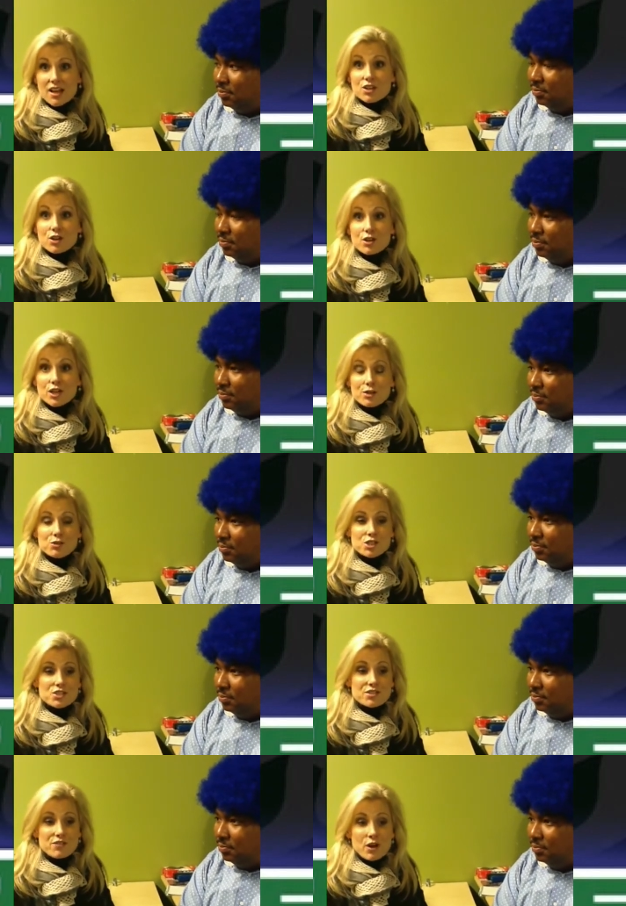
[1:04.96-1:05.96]
Speaker 1: Her
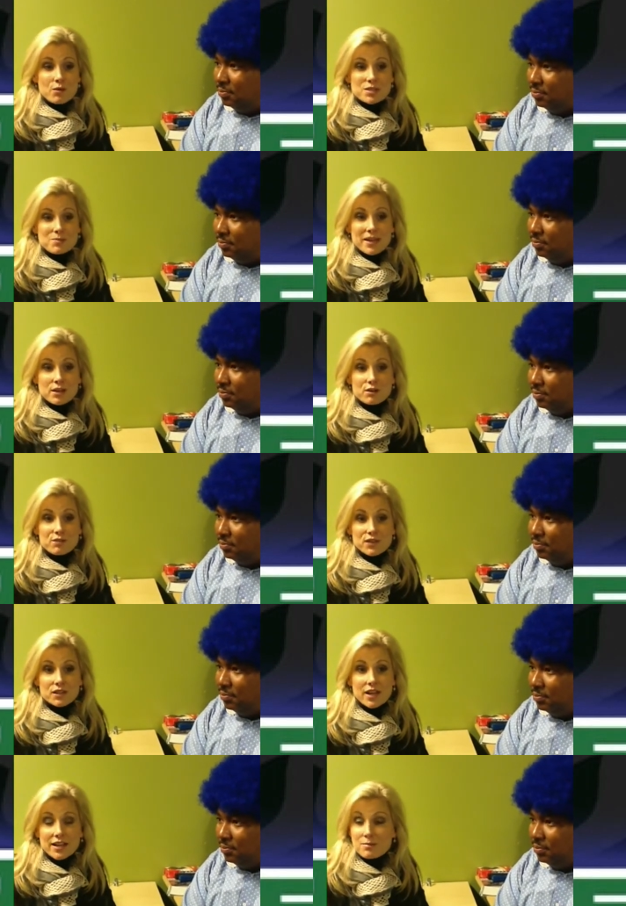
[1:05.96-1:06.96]
coaches have always made her feel
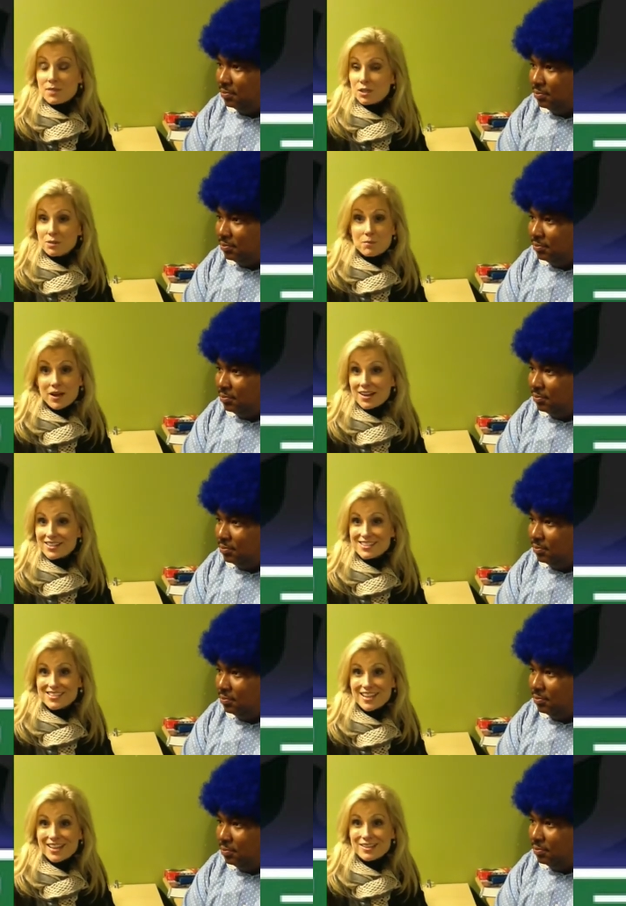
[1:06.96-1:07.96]
like a million bucks
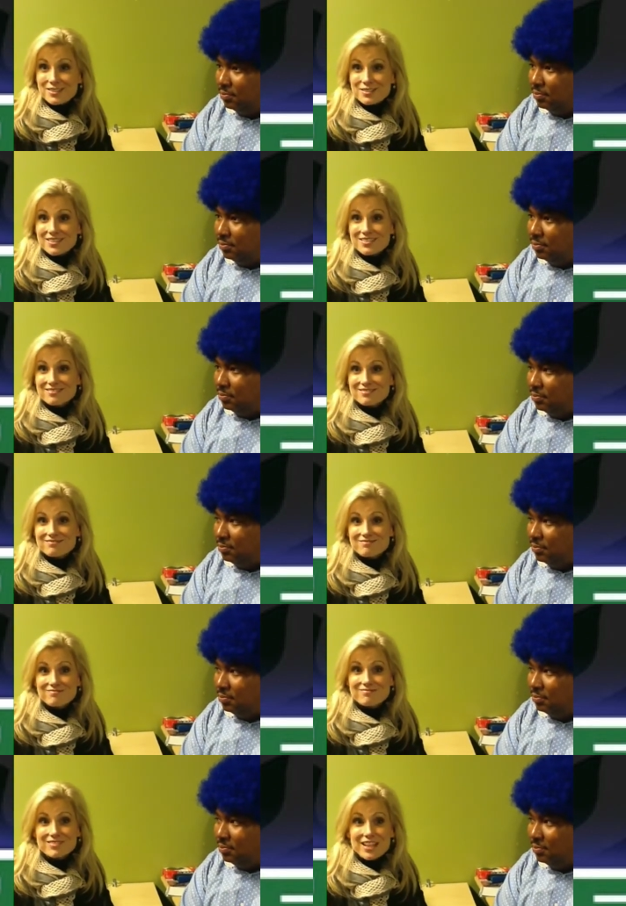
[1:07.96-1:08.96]
and
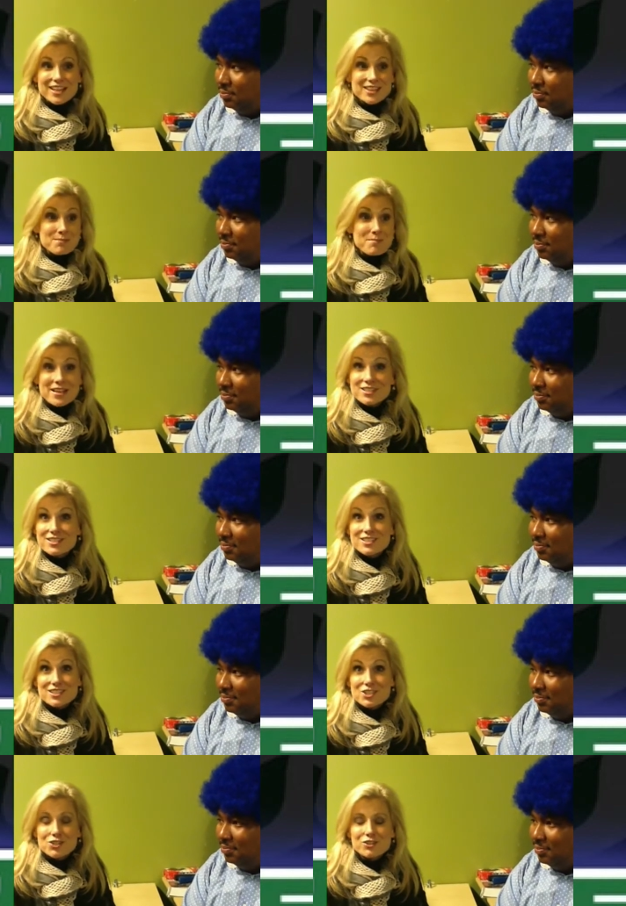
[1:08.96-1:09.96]
like the best
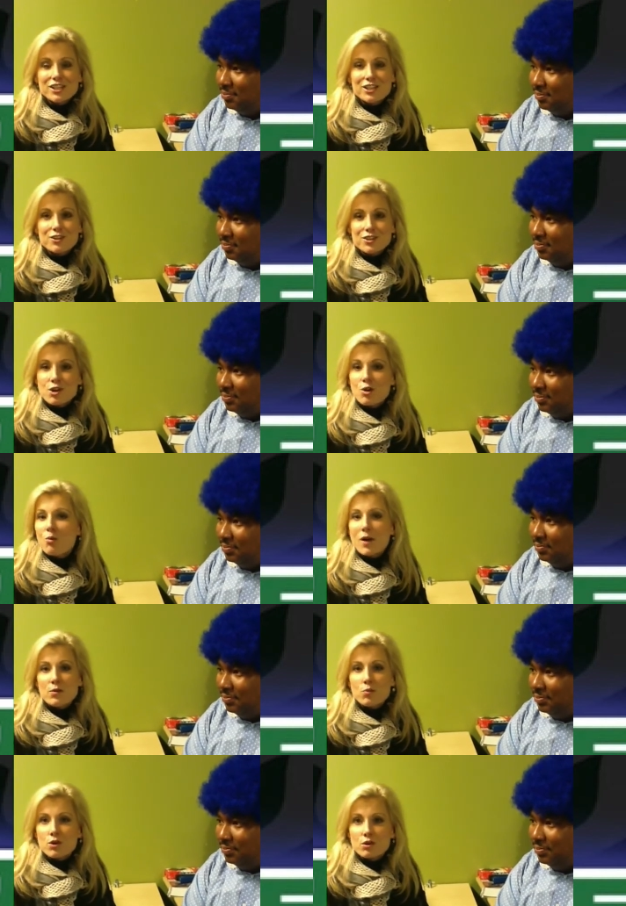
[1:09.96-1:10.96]
cheerleader in the whole wide
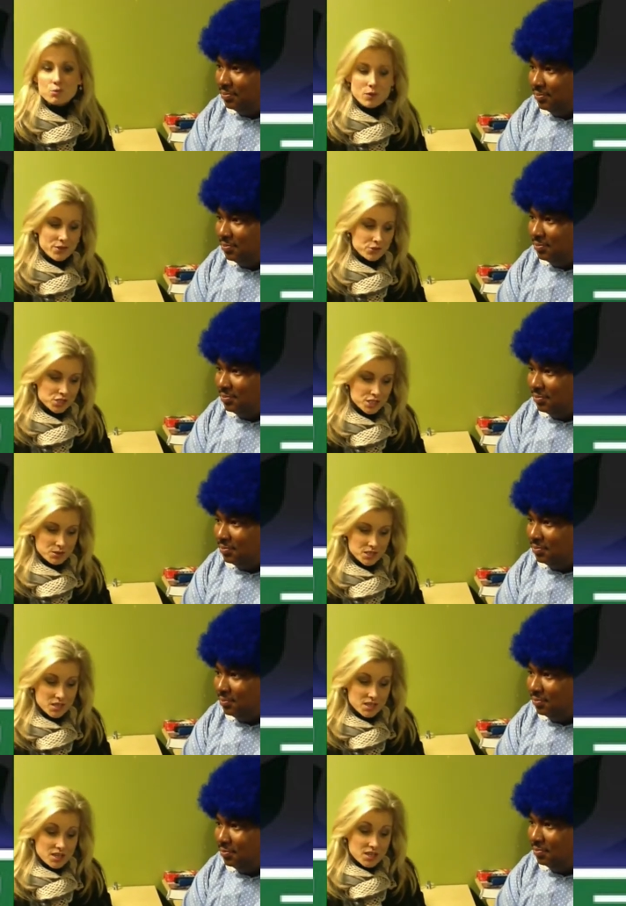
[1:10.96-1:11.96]
world, whether she
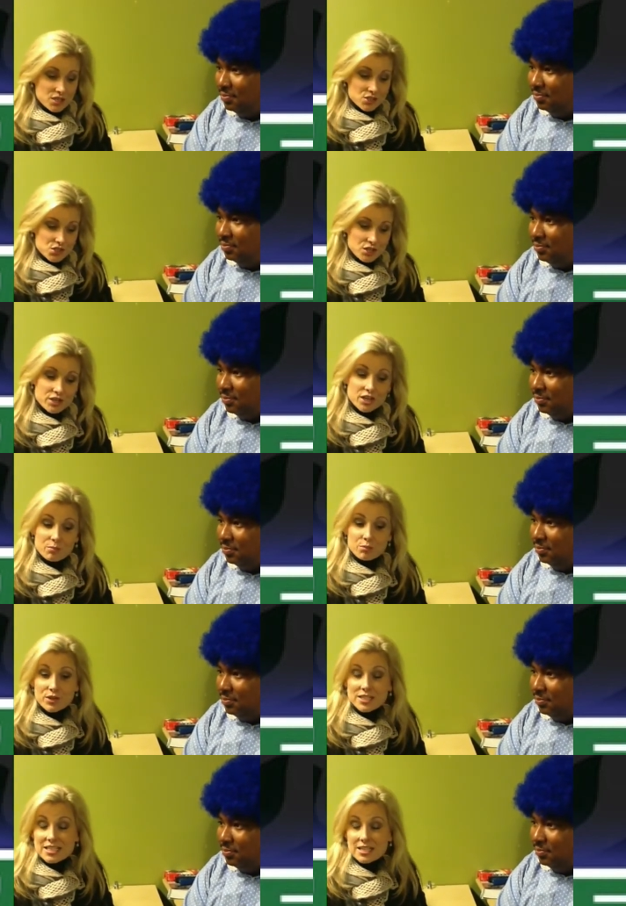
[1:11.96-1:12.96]
started on
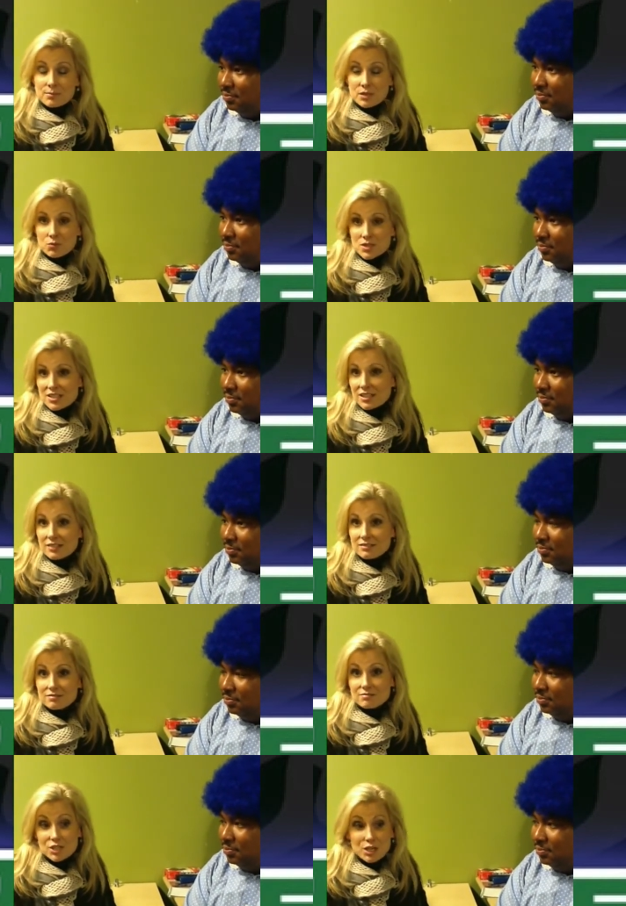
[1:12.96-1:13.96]
pre-team and was, a,
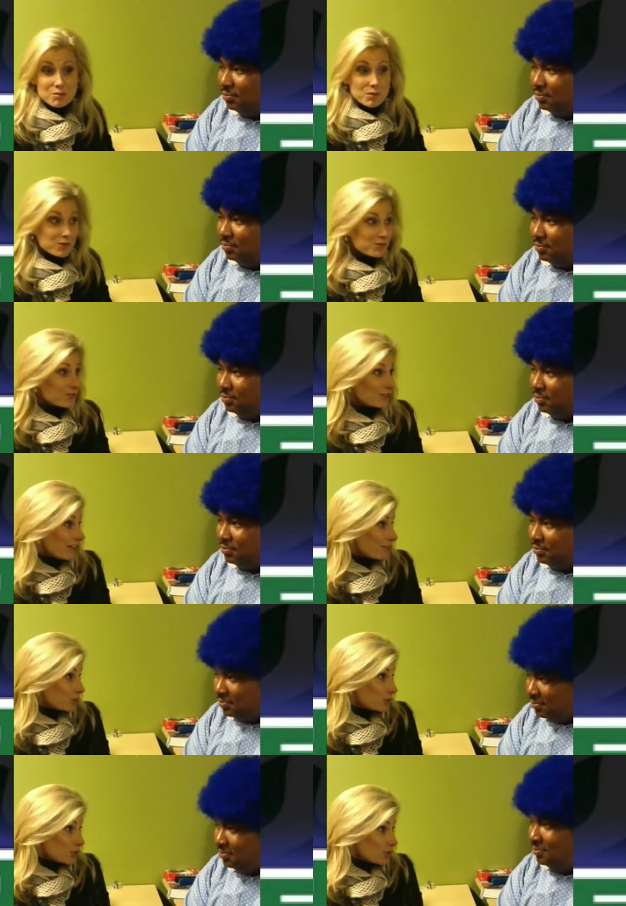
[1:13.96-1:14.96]
you know, moved to a level
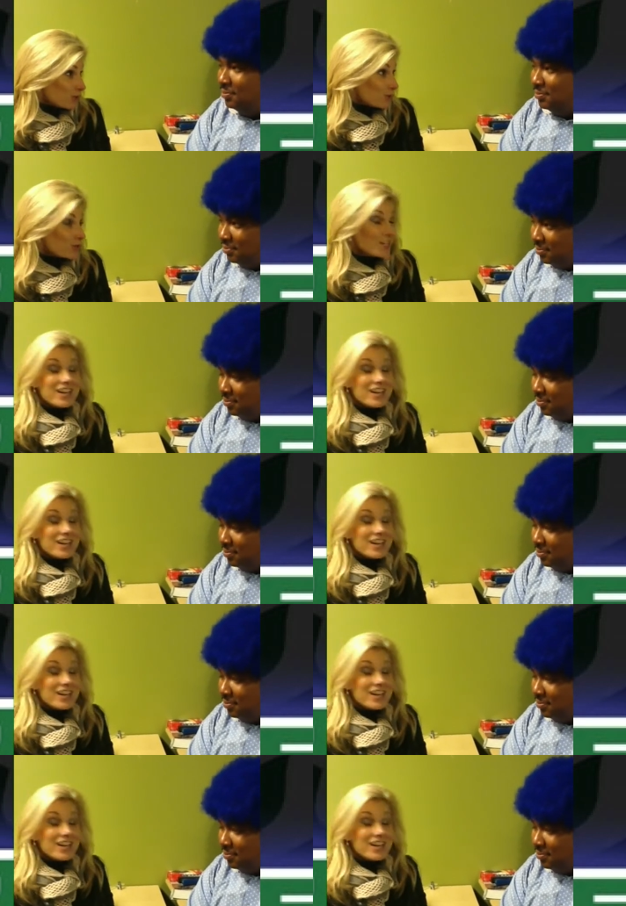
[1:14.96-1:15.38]
two